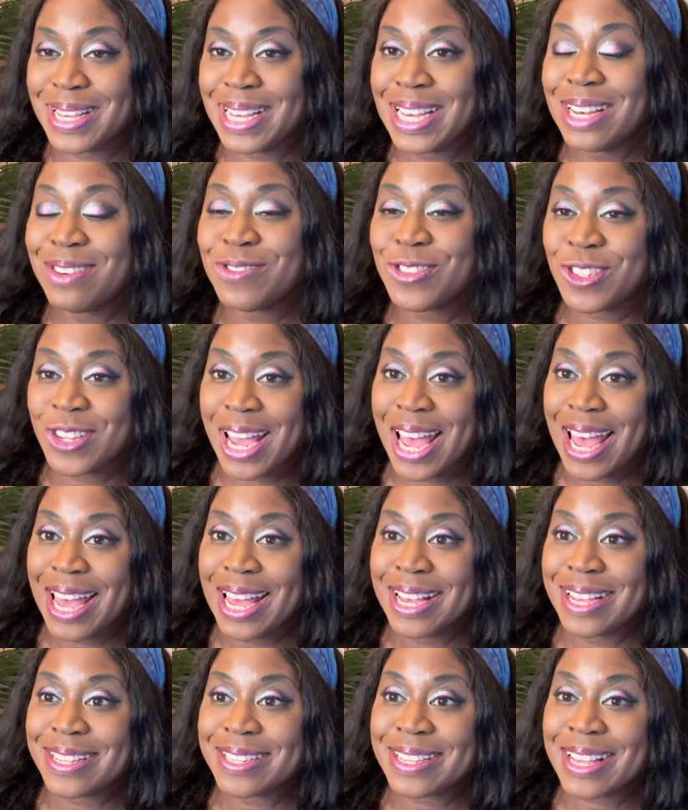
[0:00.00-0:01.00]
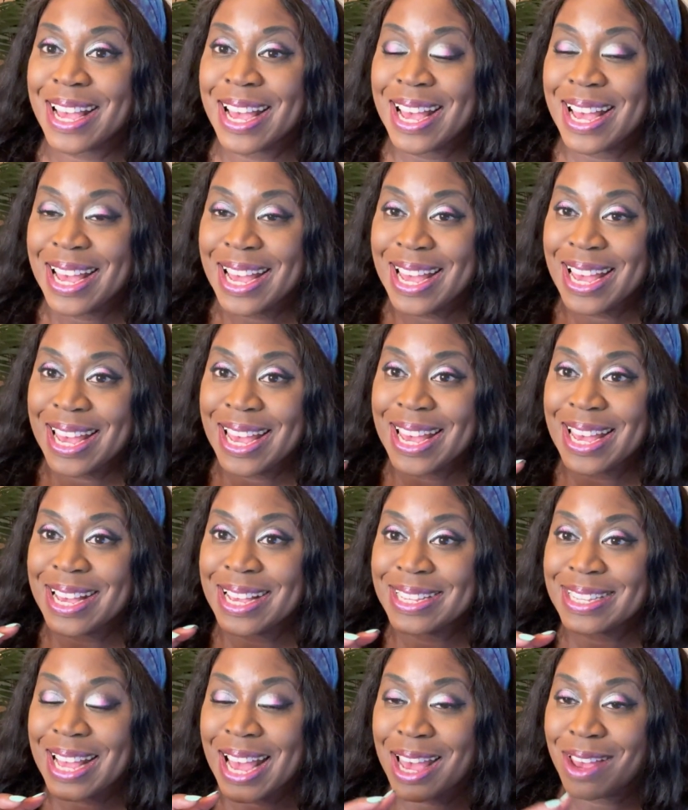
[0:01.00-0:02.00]
P.F. Chang's
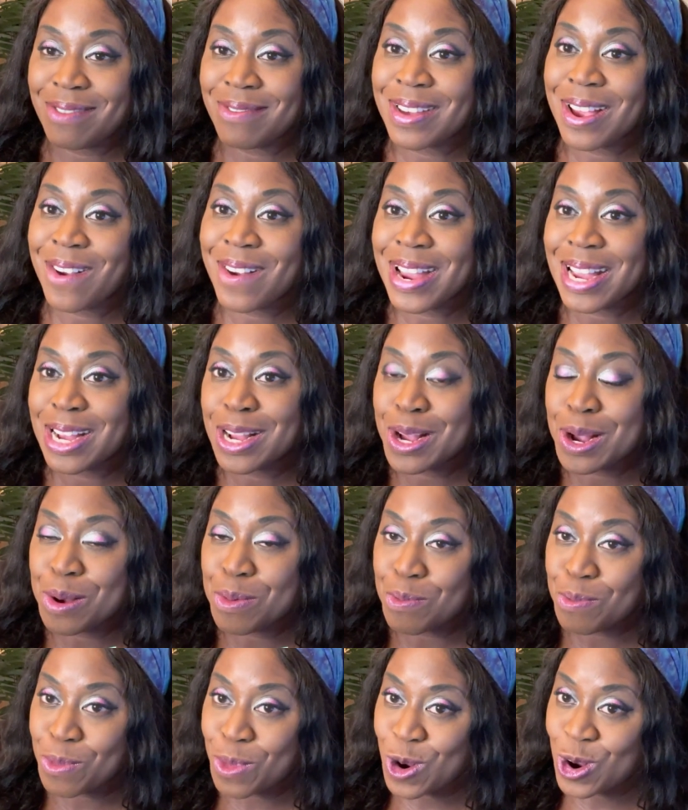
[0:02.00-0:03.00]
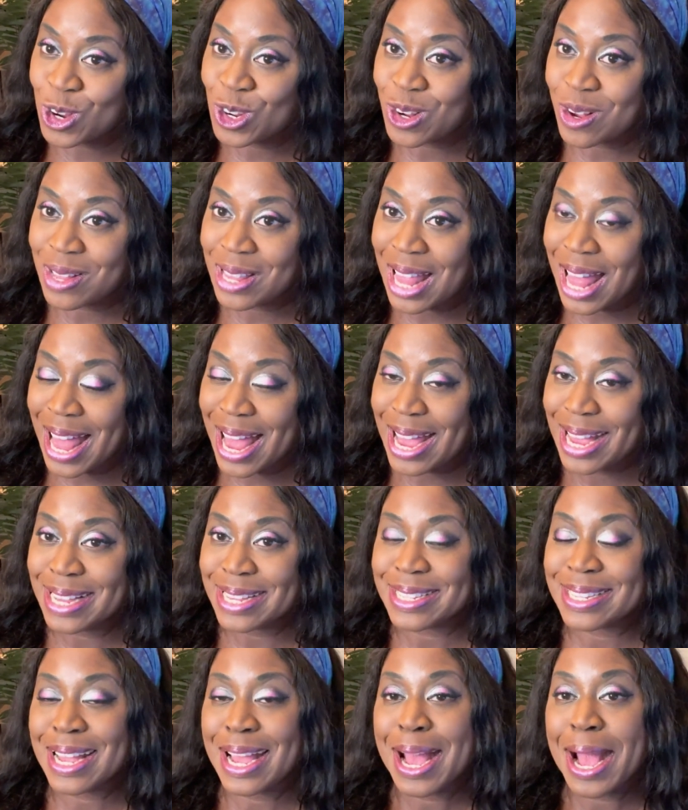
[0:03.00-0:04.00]
is a very
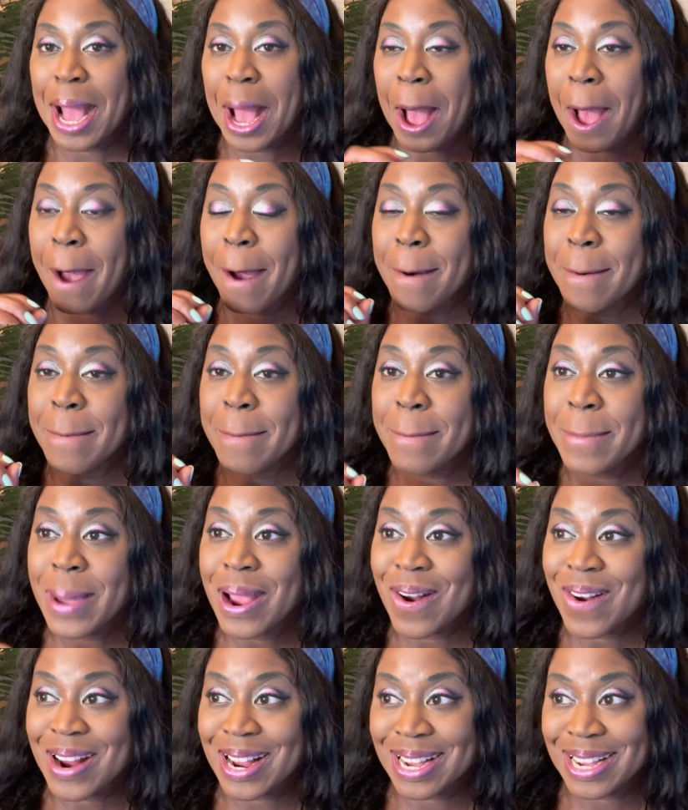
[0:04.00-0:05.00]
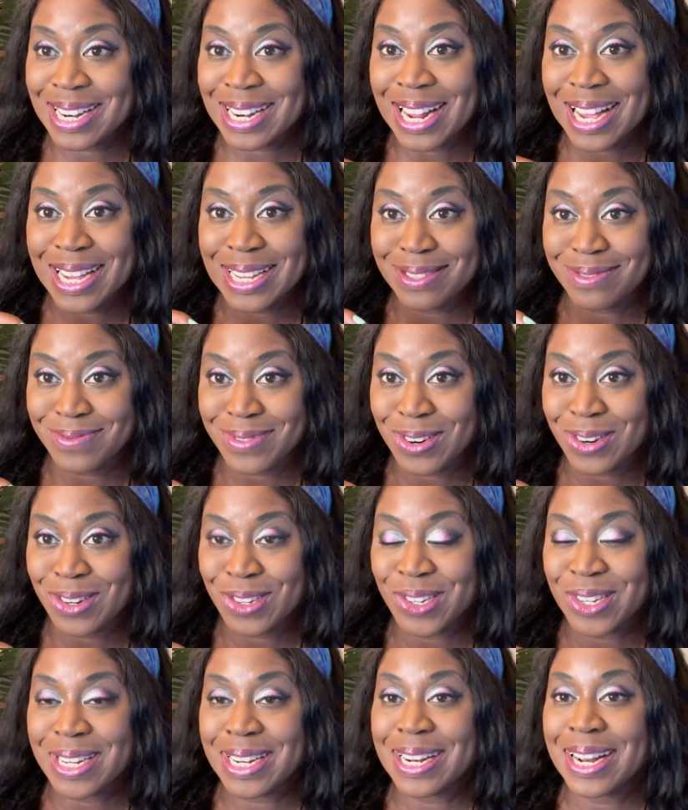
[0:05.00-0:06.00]
commercialized, Americanized
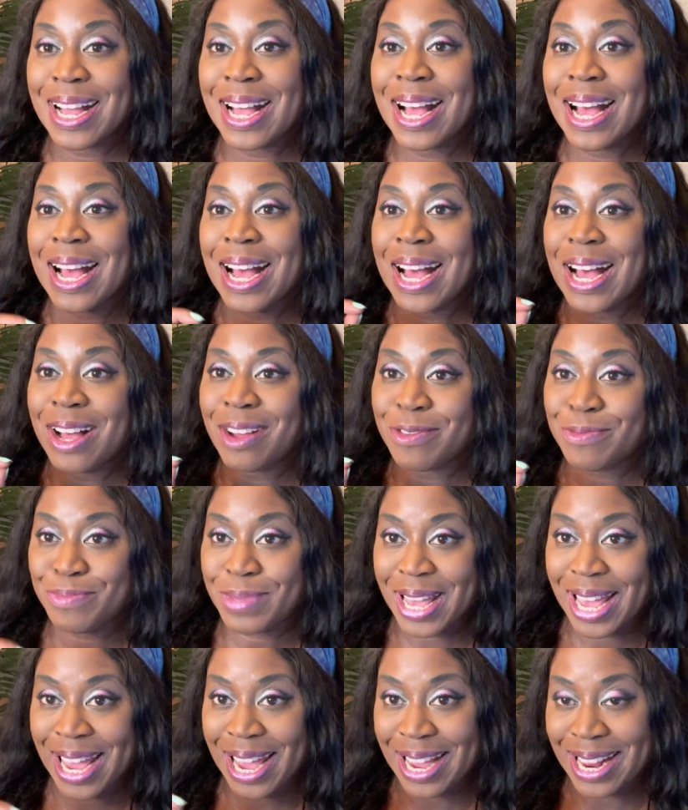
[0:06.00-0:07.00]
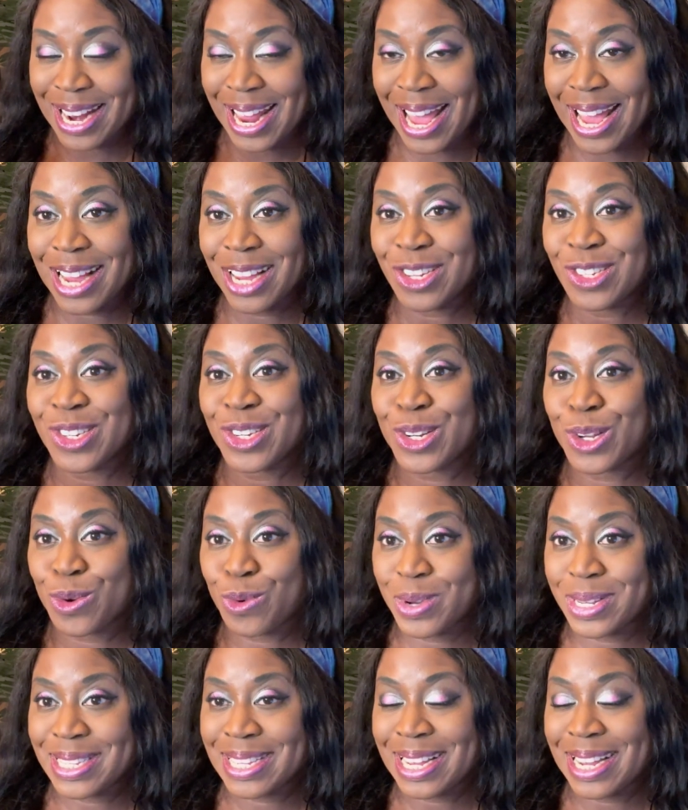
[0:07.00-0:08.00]
version of Pan-Asian
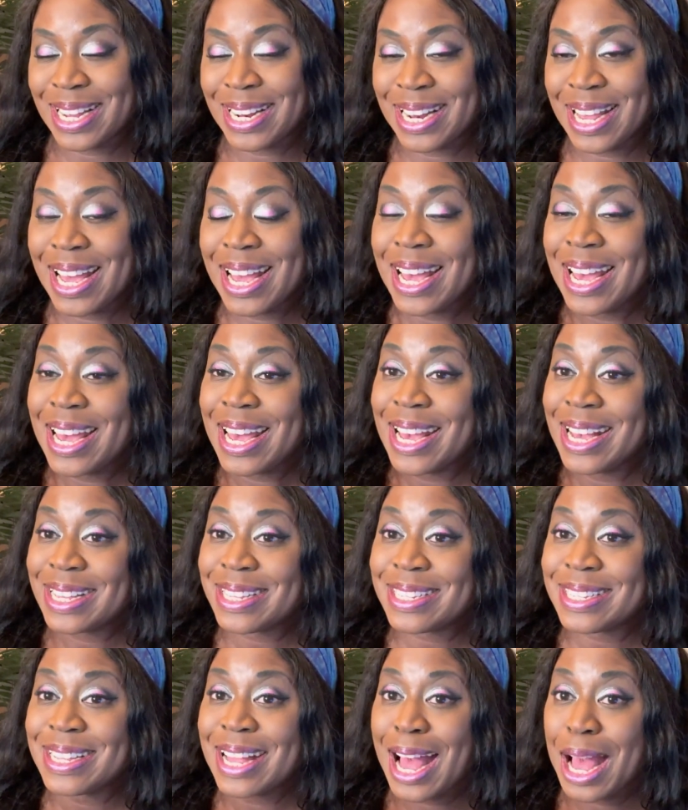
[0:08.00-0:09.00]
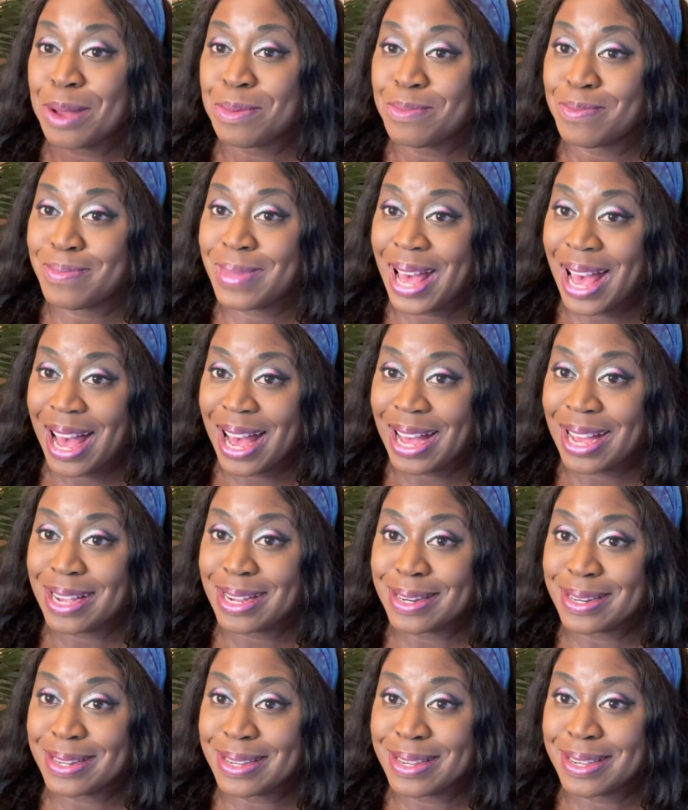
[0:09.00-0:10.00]
cuisine. It's not
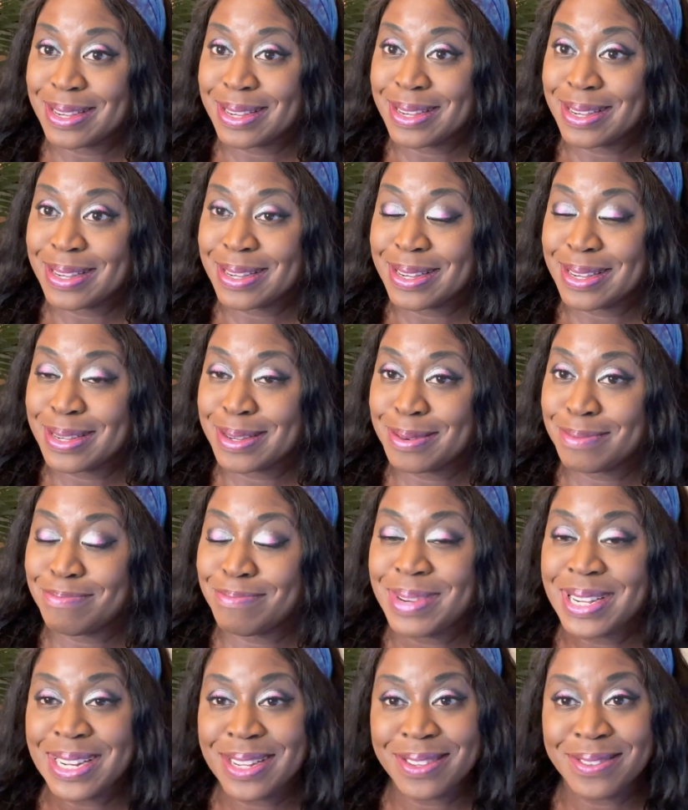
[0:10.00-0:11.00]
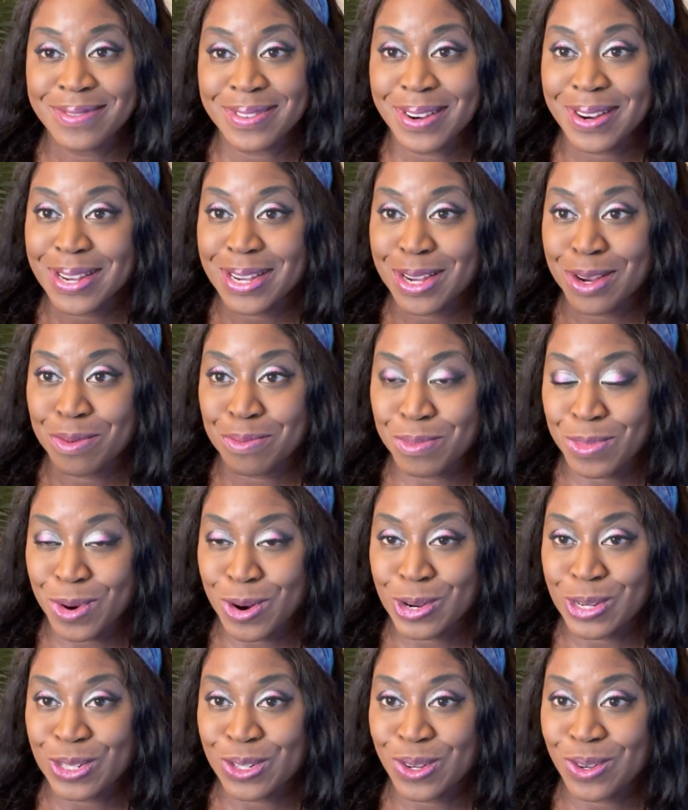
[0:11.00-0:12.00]
bad, but it's very
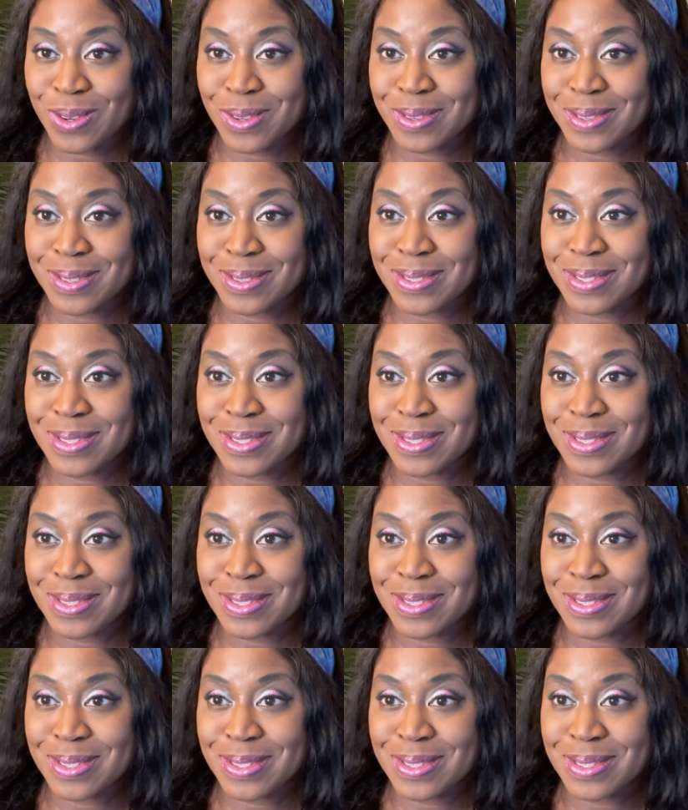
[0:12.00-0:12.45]
commercial.